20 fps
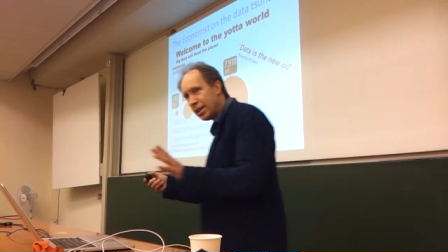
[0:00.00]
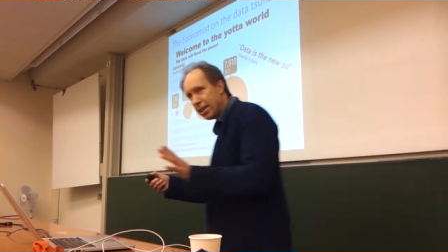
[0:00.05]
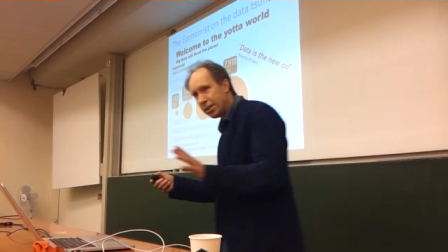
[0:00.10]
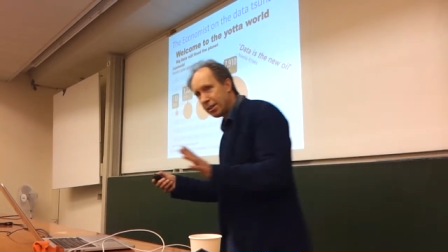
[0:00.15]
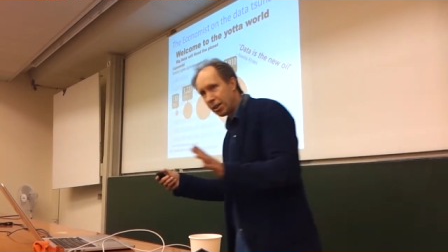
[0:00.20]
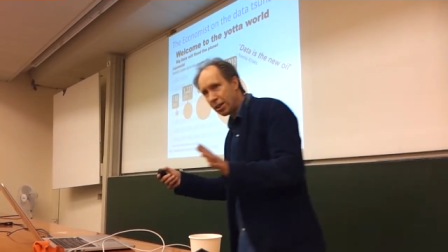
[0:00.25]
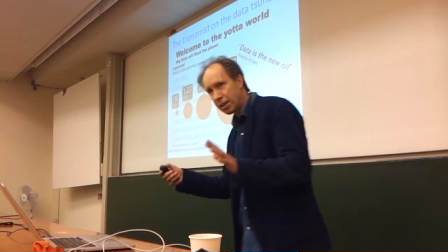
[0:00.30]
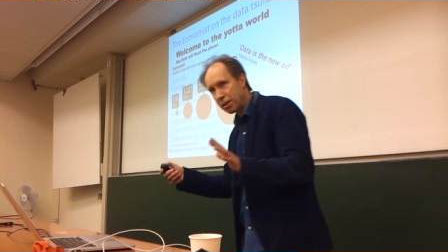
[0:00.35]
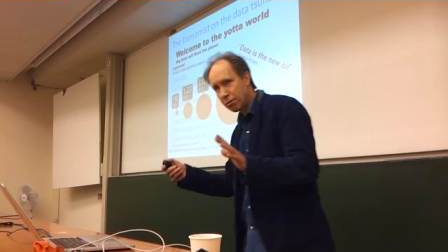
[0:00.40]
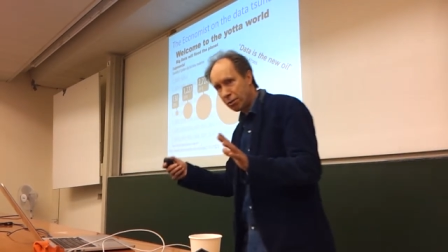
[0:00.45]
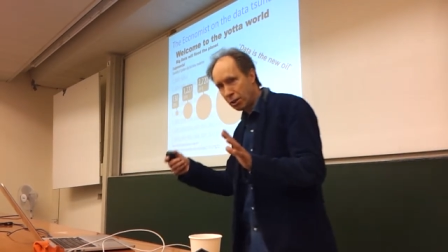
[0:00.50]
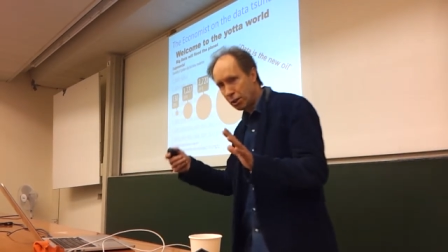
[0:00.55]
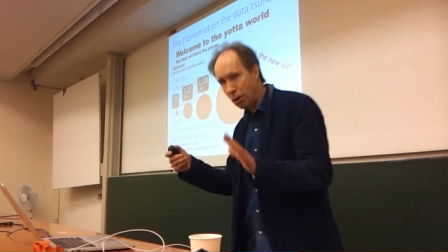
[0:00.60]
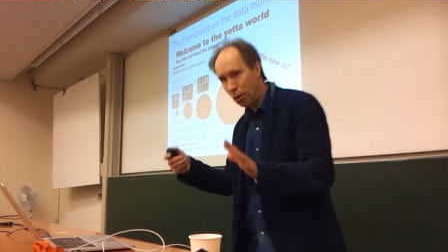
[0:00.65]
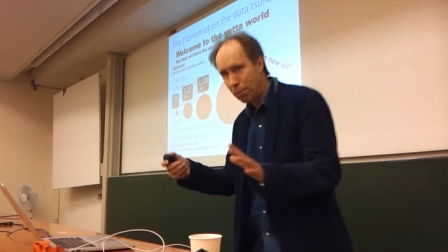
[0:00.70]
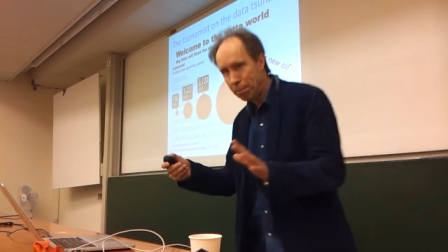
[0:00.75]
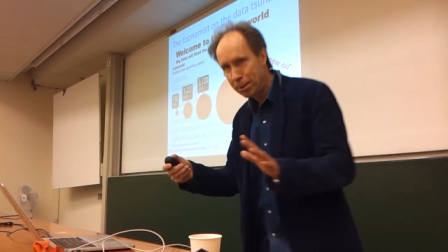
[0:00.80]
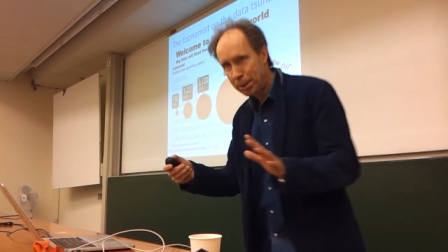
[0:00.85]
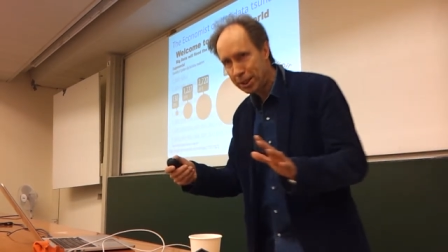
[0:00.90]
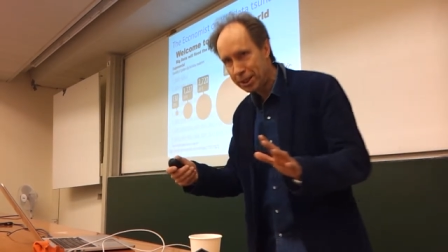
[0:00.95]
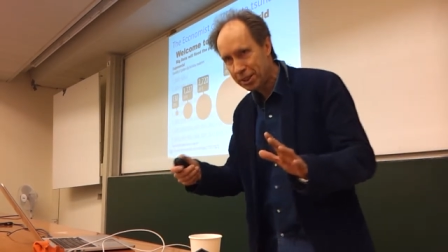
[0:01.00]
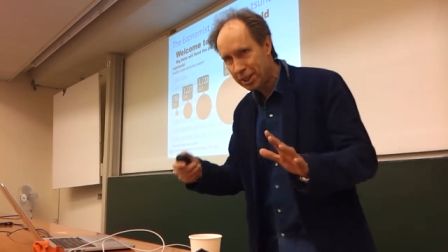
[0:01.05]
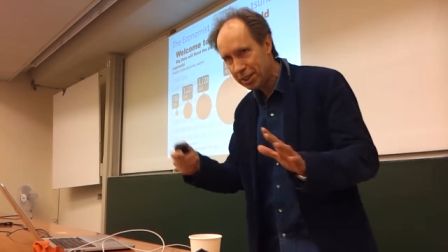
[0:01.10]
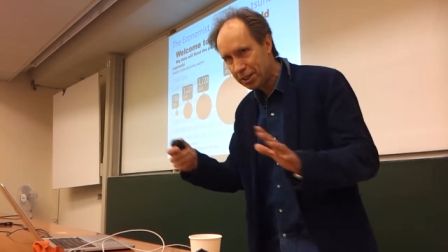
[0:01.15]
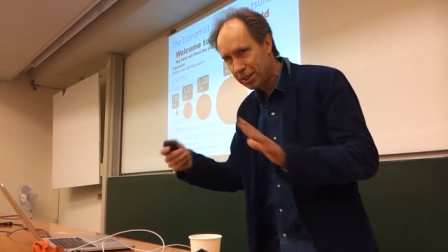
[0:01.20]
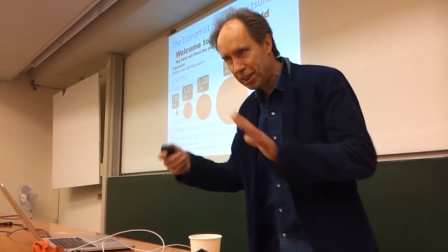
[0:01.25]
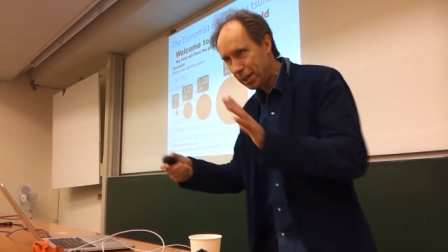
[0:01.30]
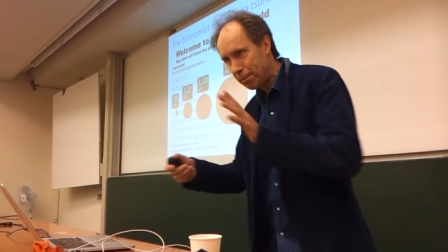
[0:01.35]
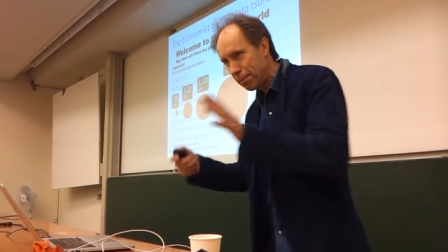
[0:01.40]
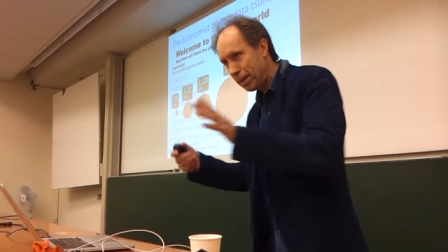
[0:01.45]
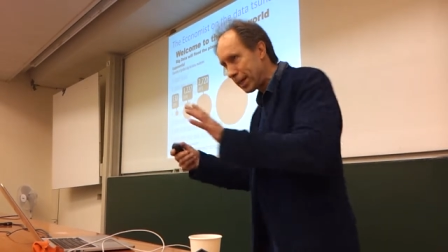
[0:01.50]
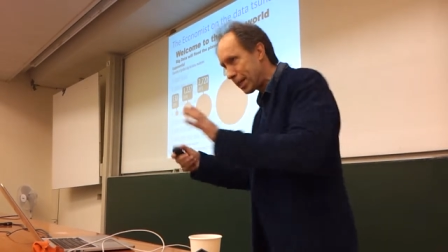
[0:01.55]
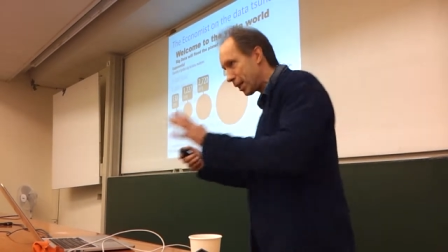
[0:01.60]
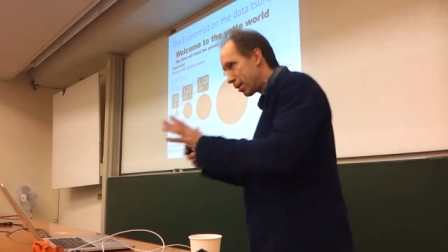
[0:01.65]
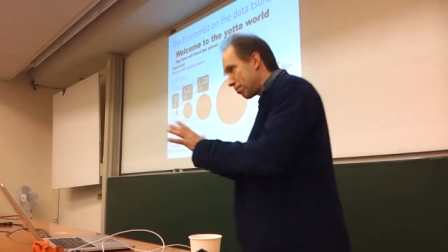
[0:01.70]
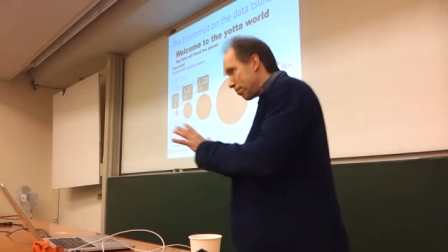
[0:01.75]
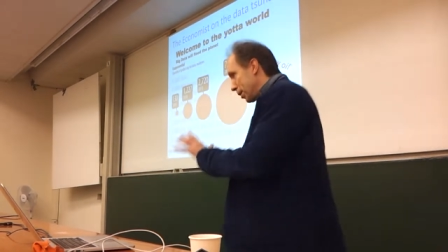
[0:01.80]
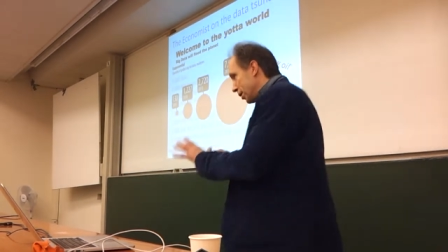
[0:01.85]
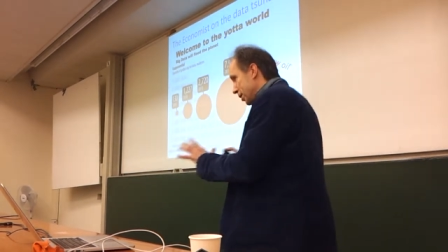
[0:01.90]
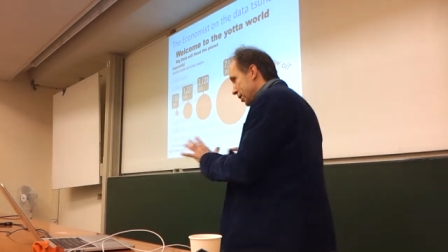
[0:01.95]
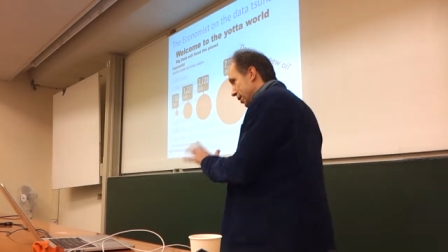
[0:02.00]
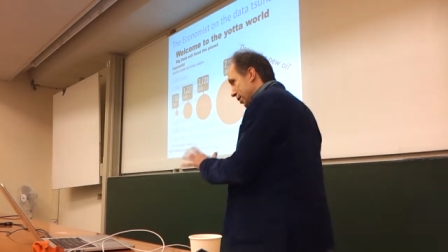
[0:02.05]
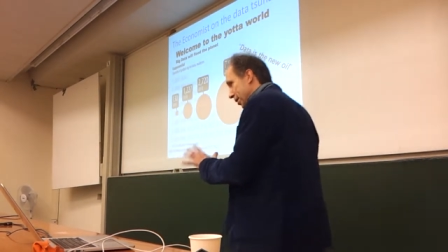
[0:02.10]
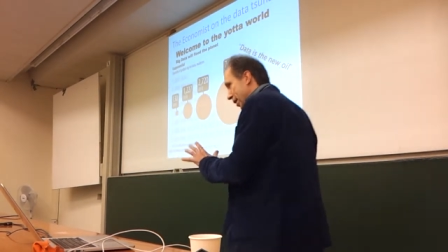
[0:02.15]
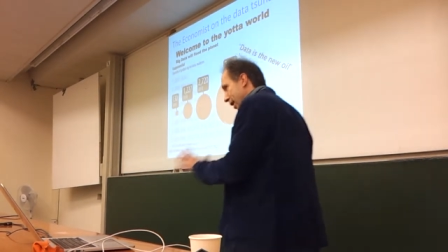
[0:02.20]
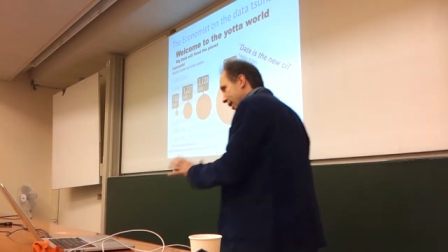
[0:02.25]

And there are even companies that start making money in